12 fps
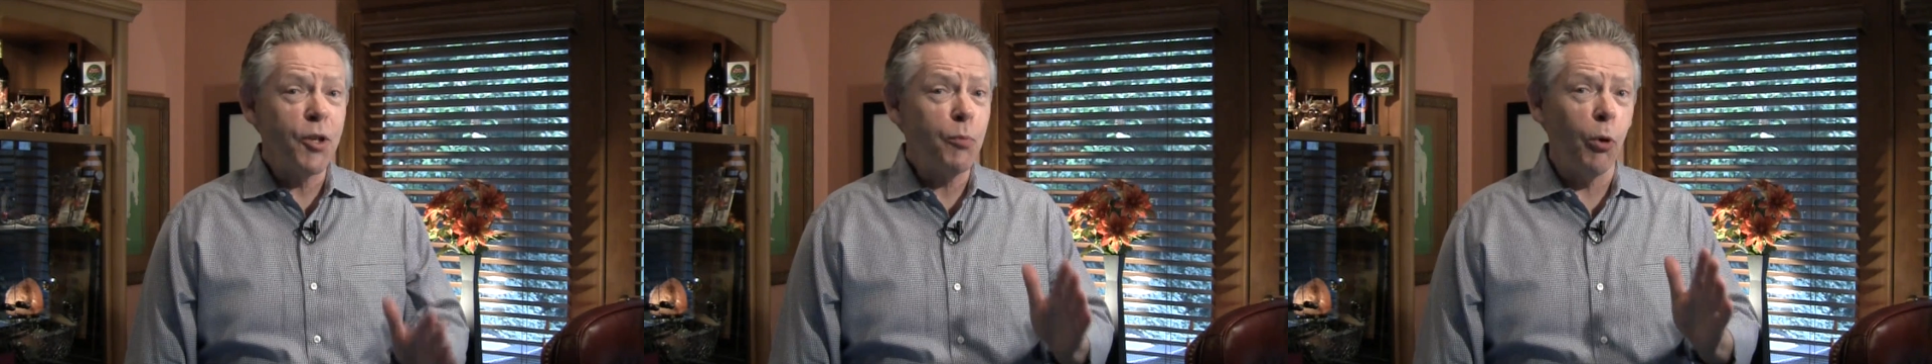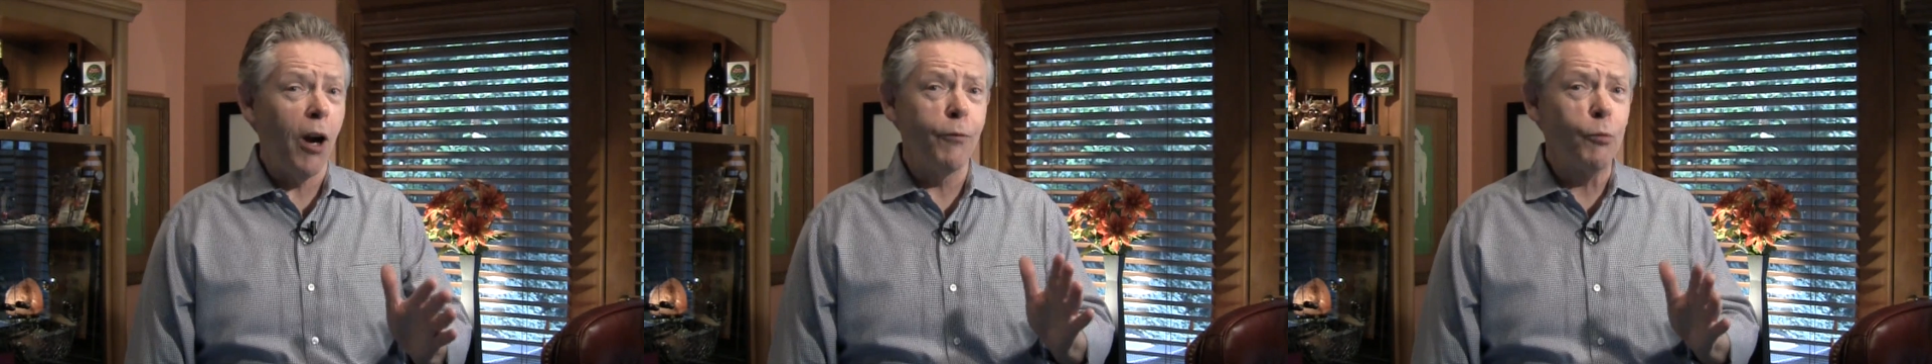is
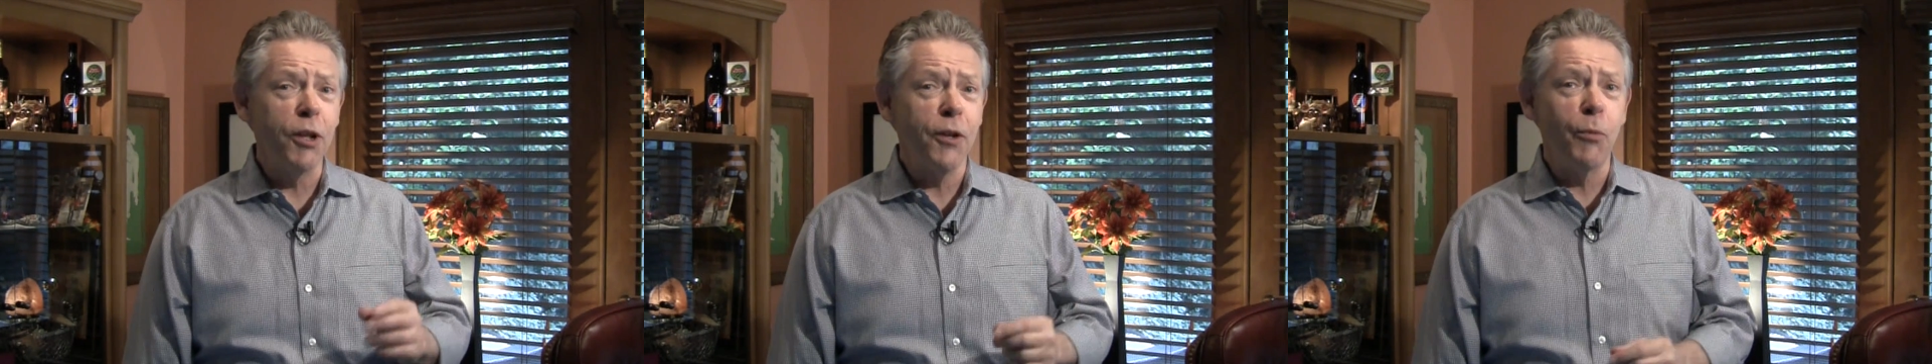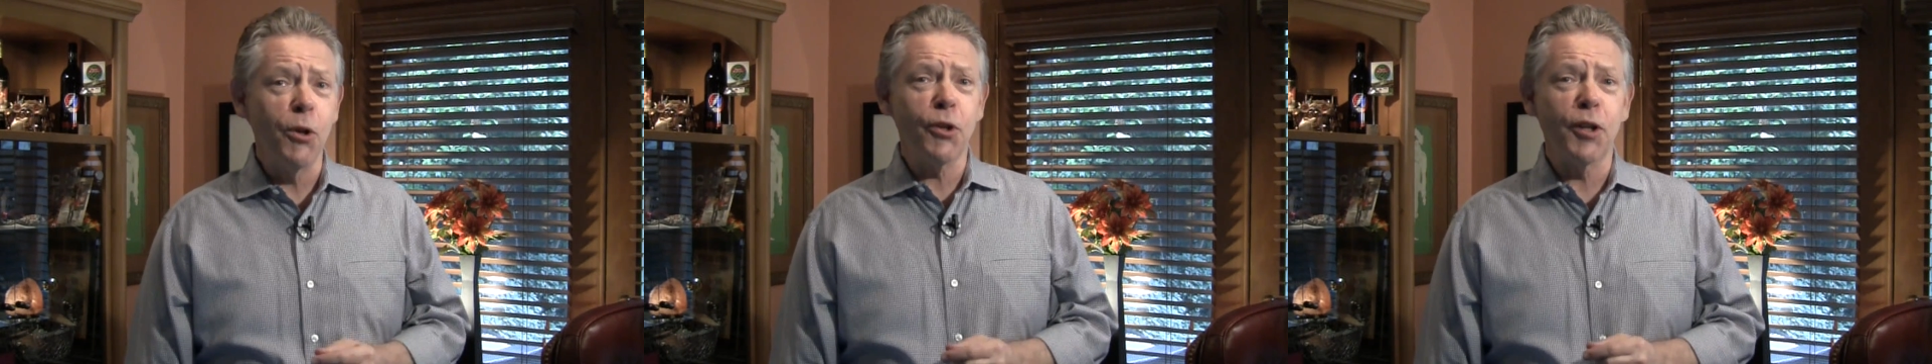probably
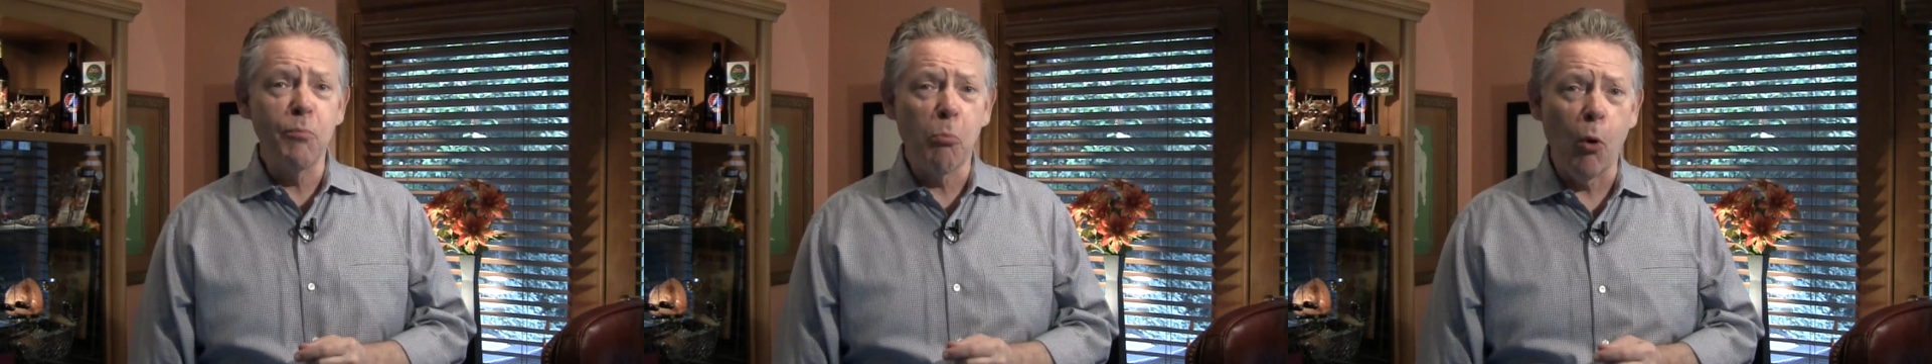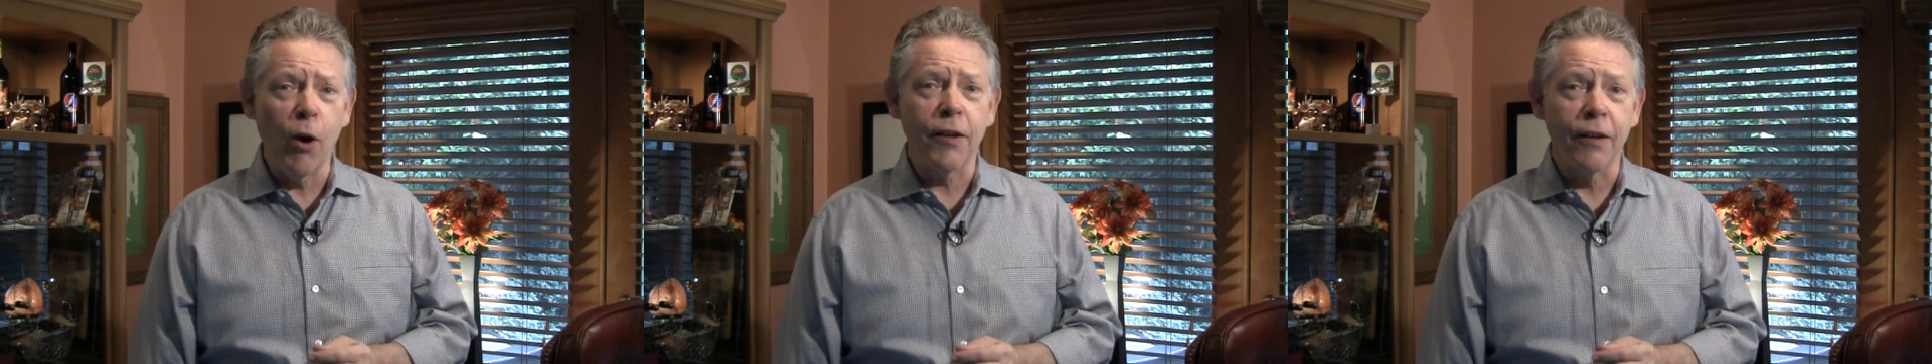the most
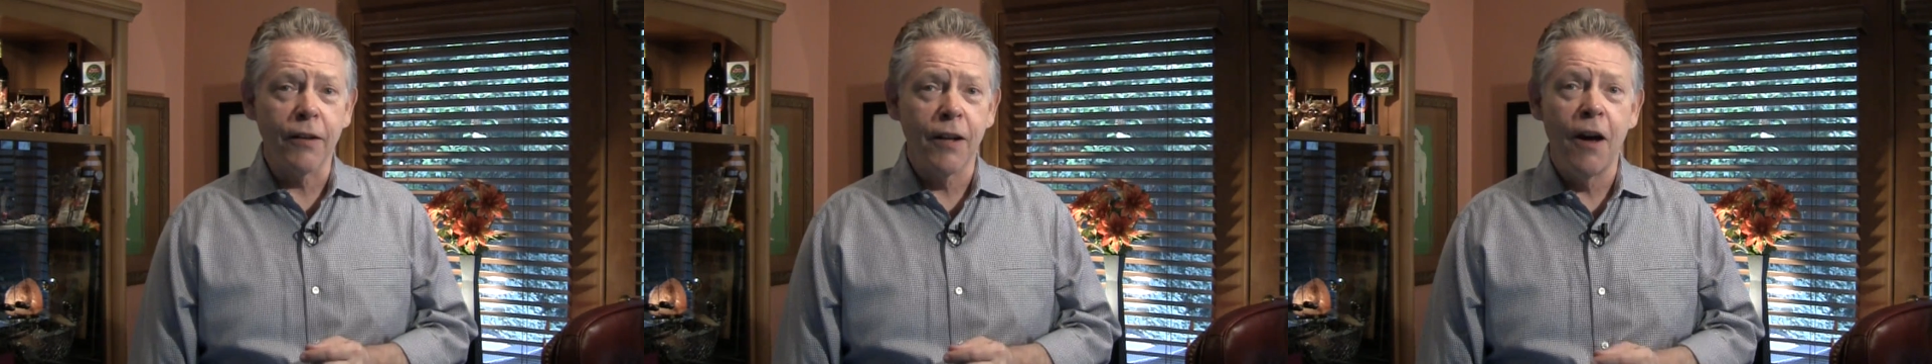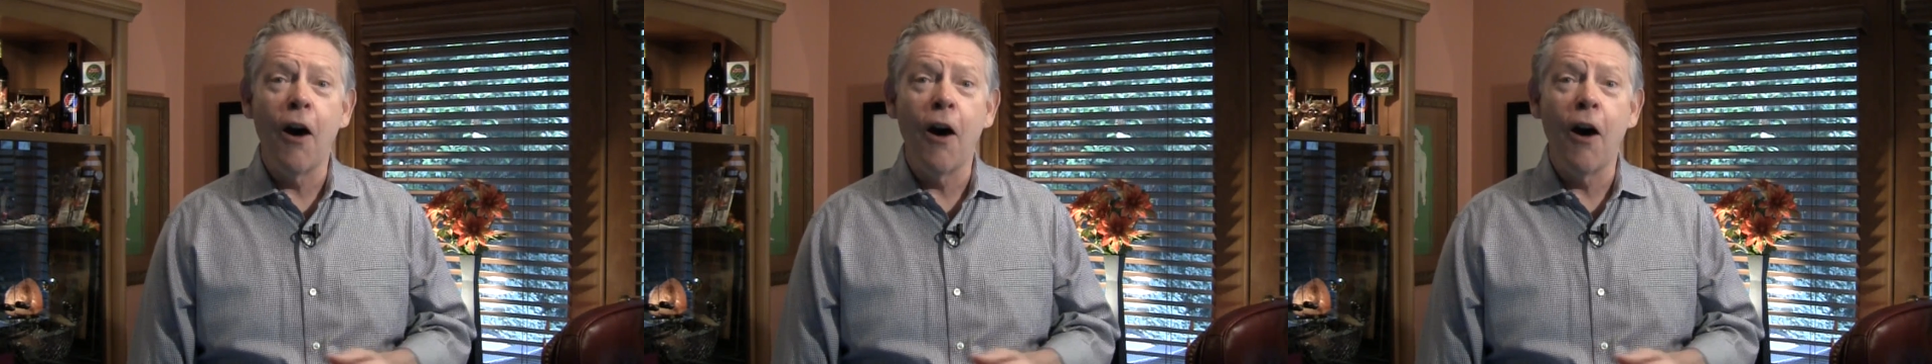important.